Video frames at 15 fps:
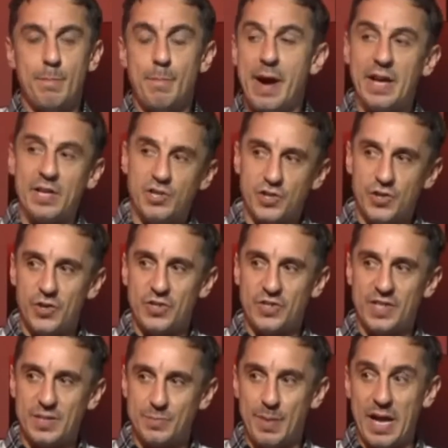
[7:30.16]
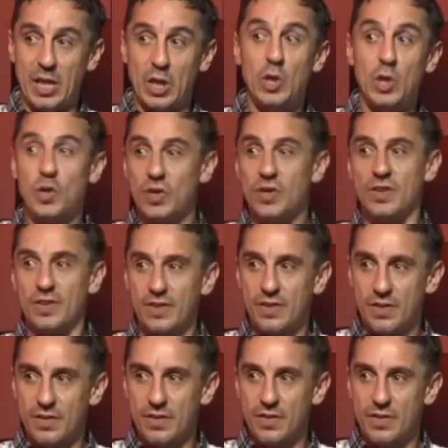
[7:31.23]
my choice. That's by luck.
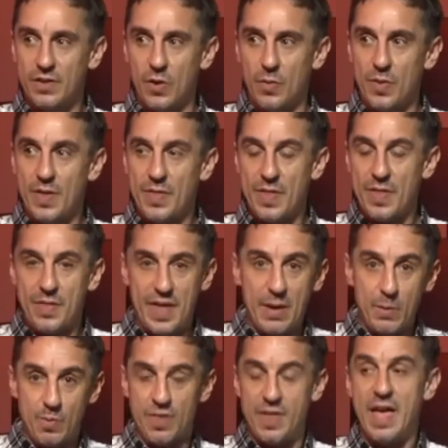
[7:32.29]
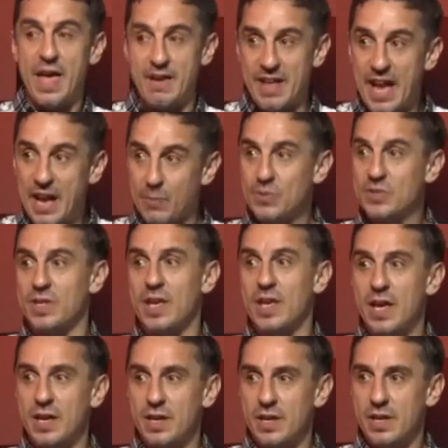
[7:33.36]
That they were there and I was
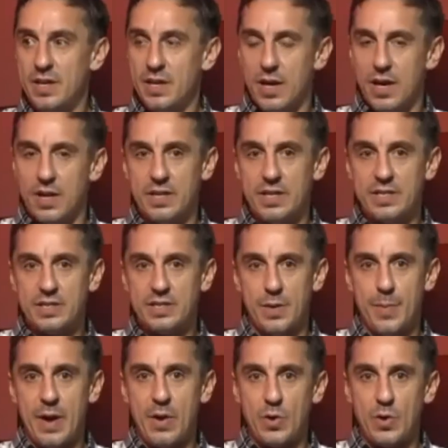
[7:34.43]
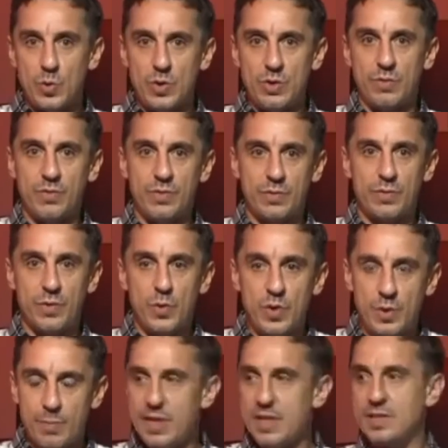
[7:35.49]
there, and it's about who you
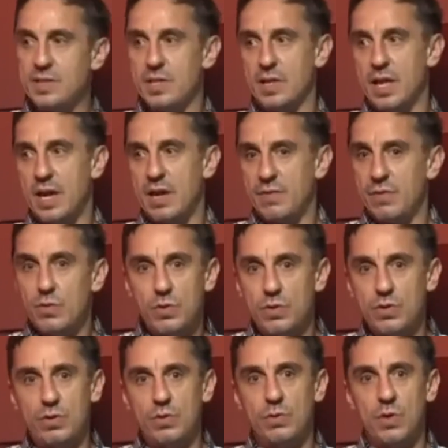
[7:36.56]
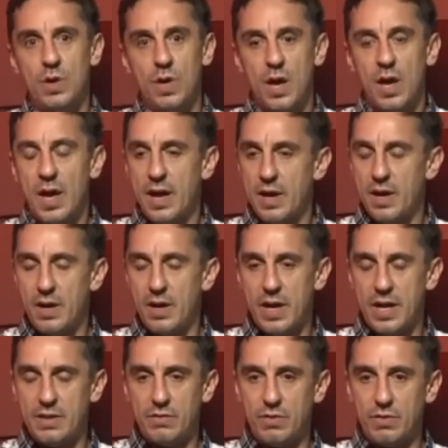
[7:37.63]
meet in your life, who you
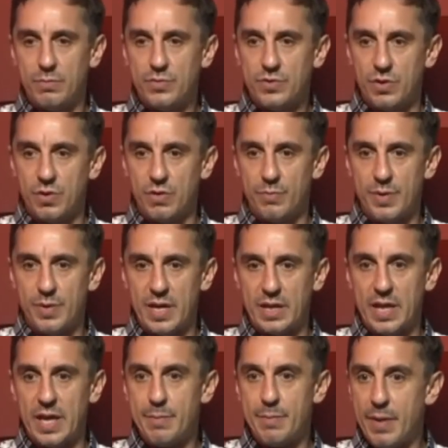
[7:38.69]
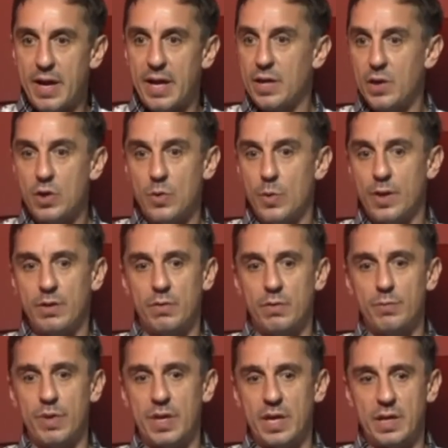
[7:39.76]
end up sort of being led by, who you end up
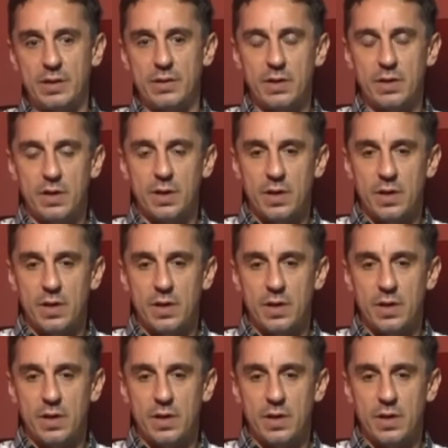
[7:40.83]
being